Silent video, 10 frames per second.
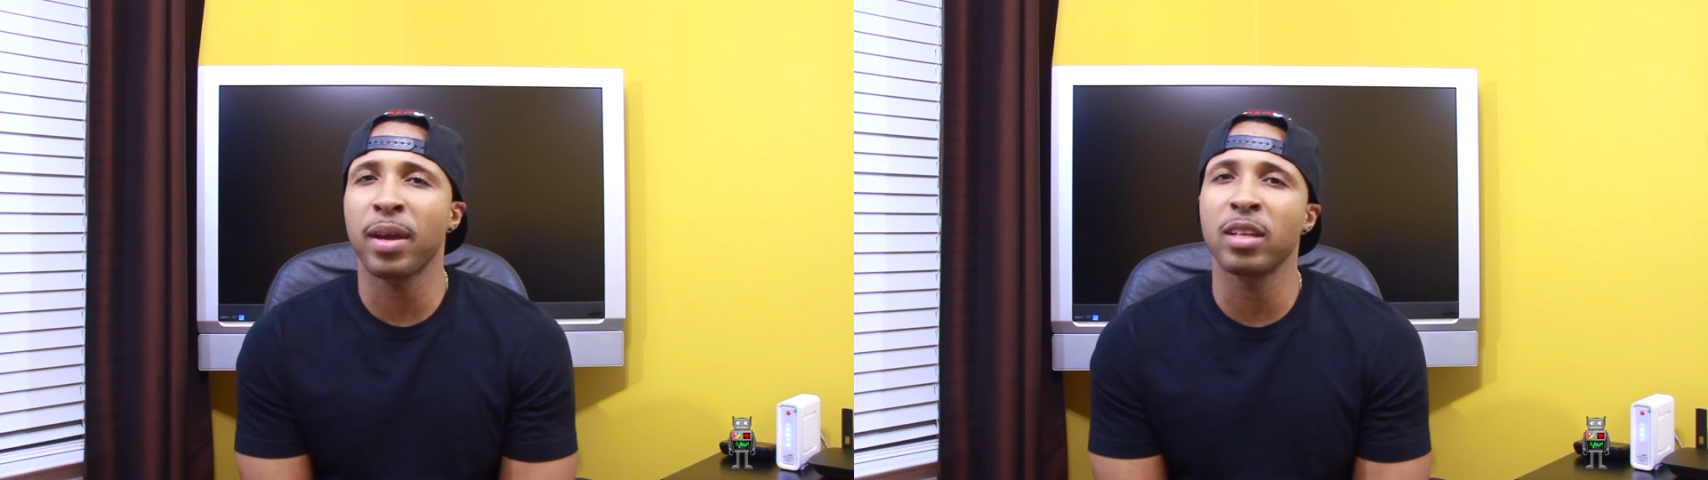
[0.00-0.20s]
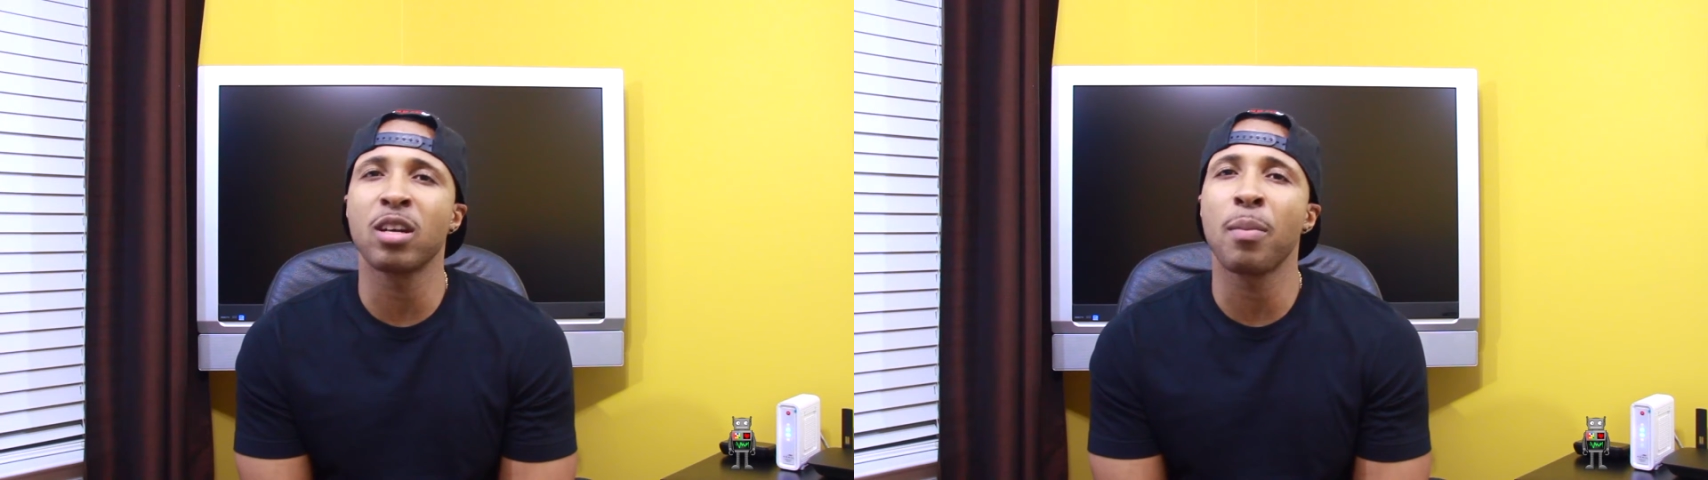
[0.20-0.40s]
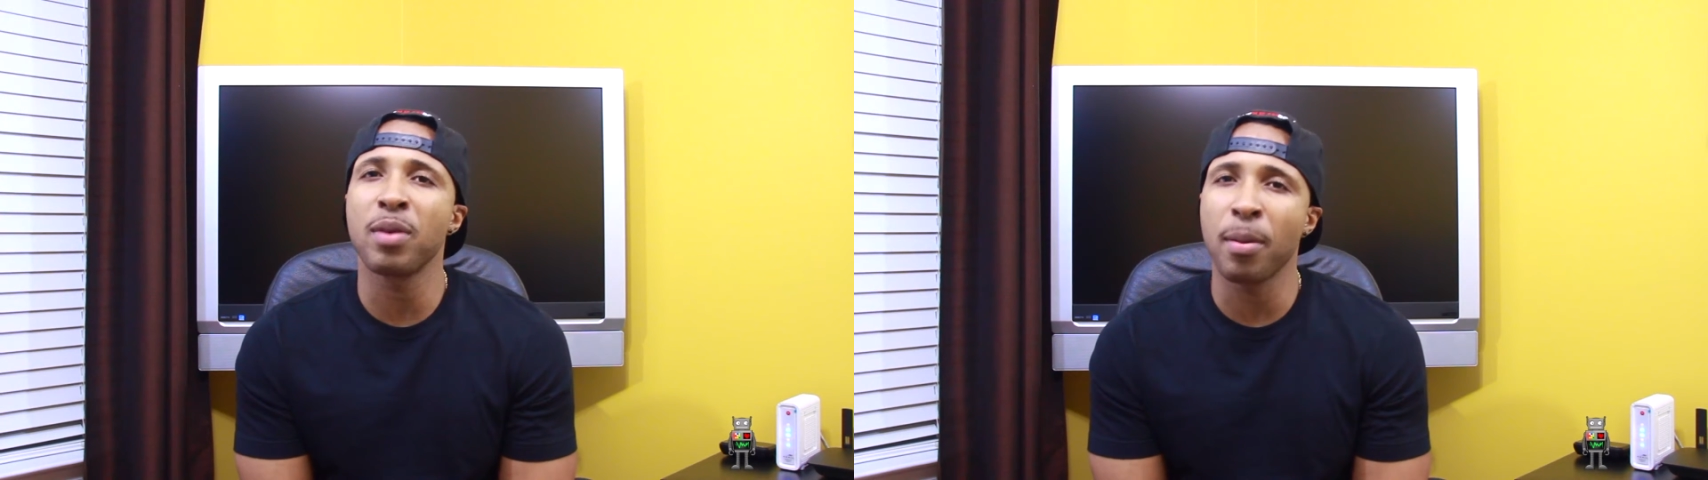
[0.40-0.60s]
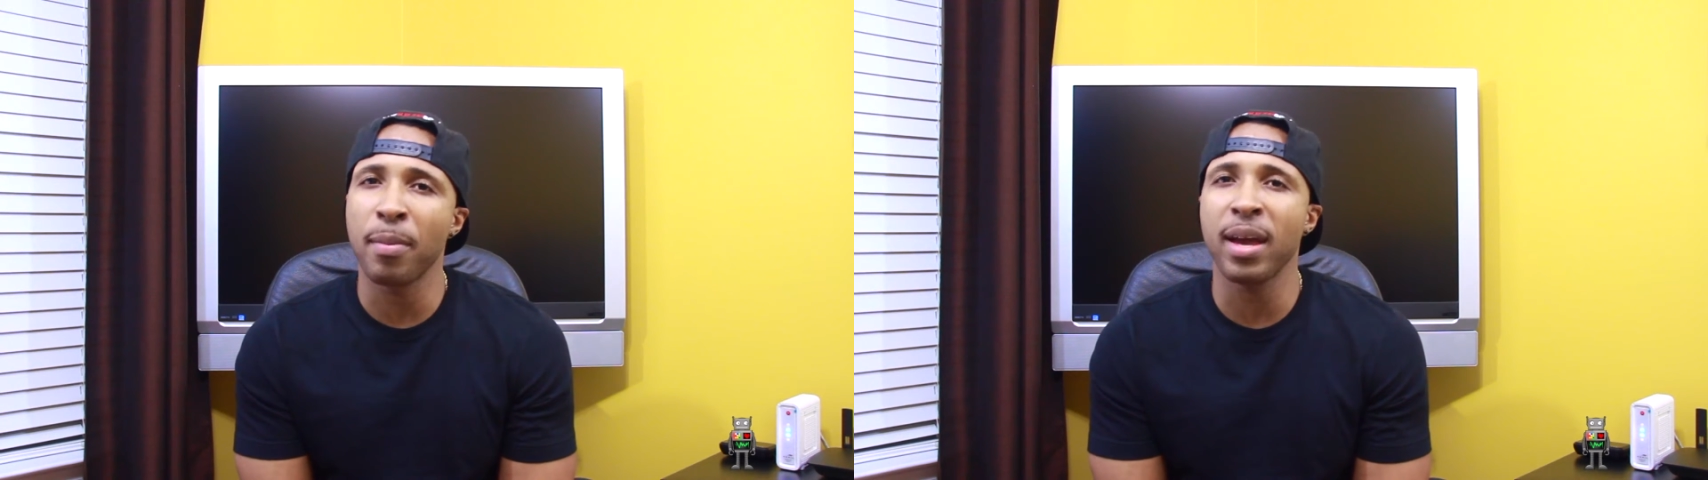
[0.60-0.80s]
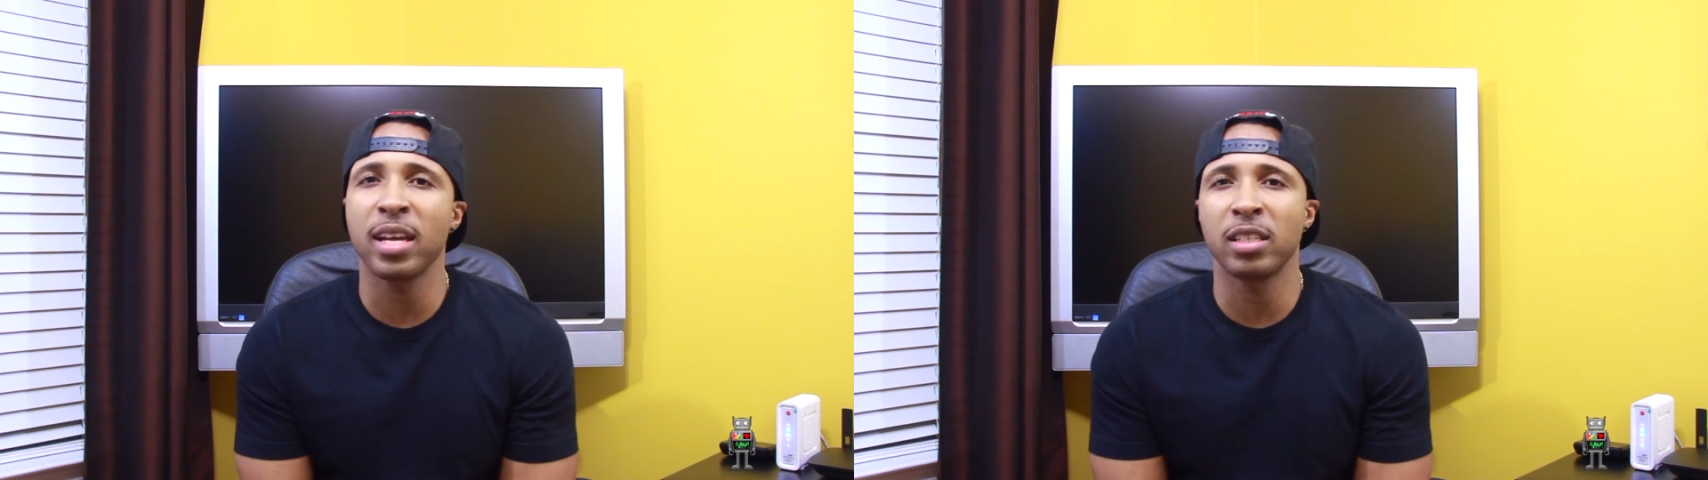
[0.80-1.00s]
man. You're going to be
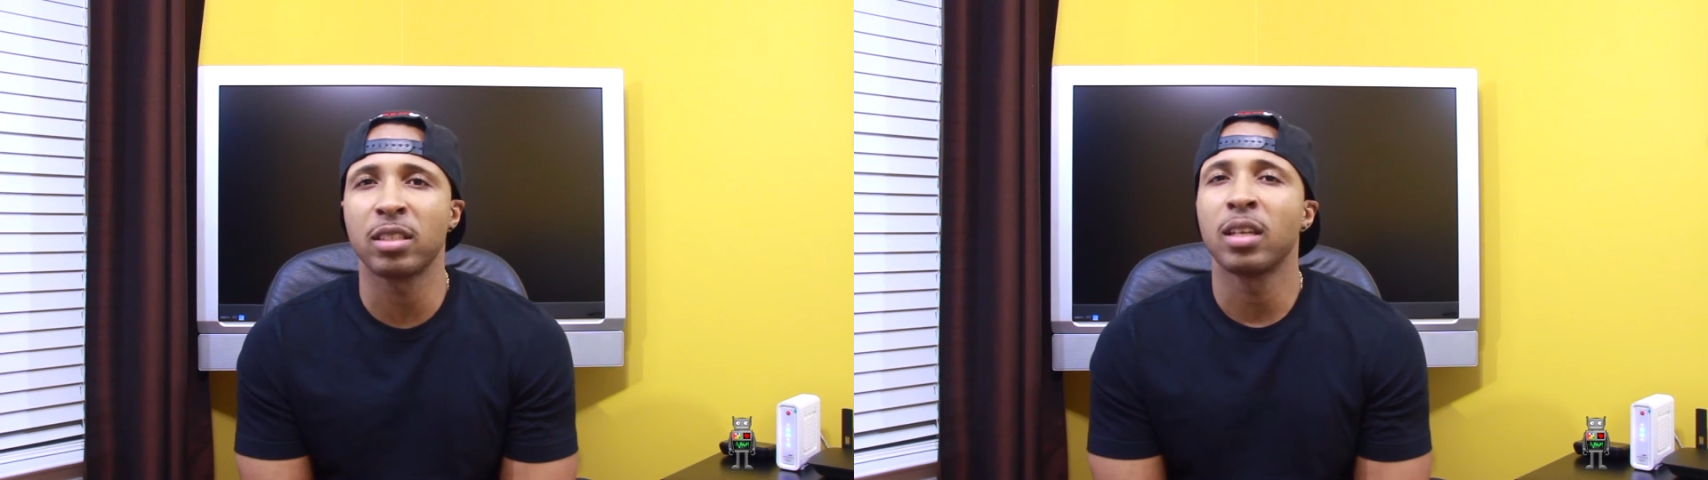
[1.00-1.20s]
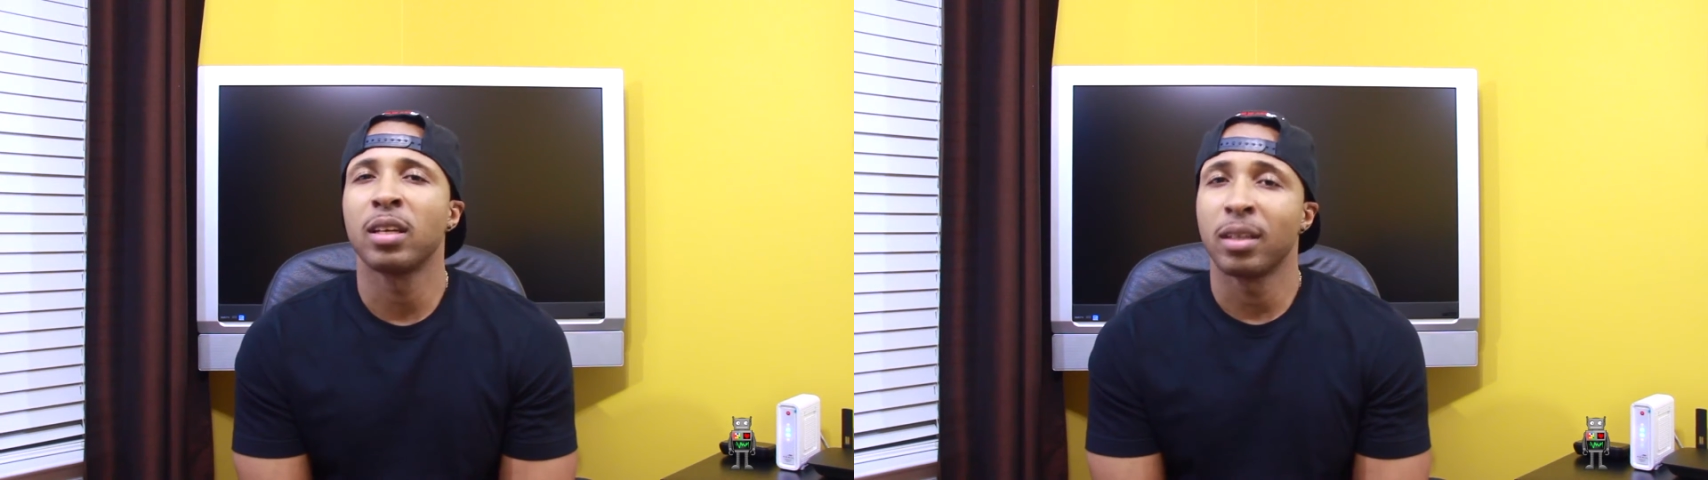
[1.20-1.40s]
amazed.